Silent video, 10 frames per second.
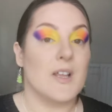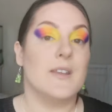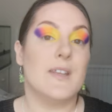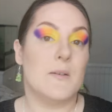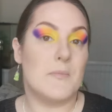
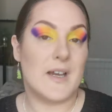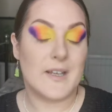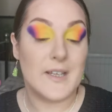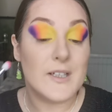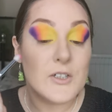And then
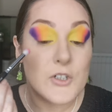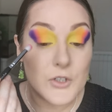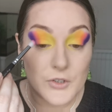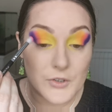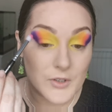back
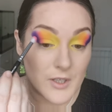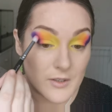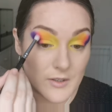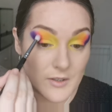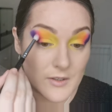into
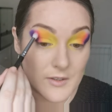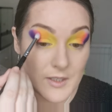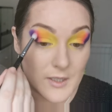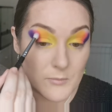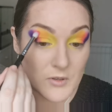
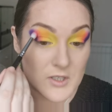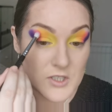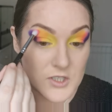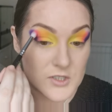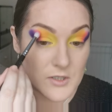the
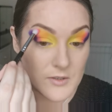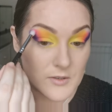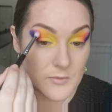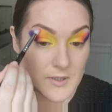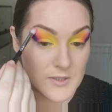brush
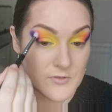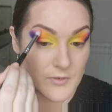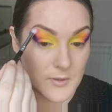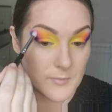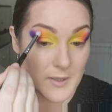that we used
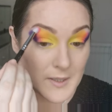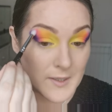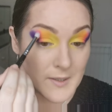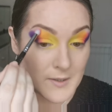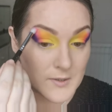for the
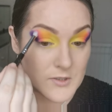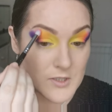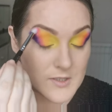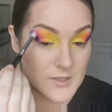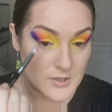pink
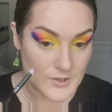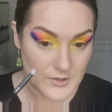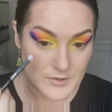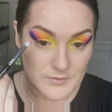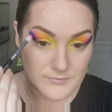just
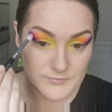to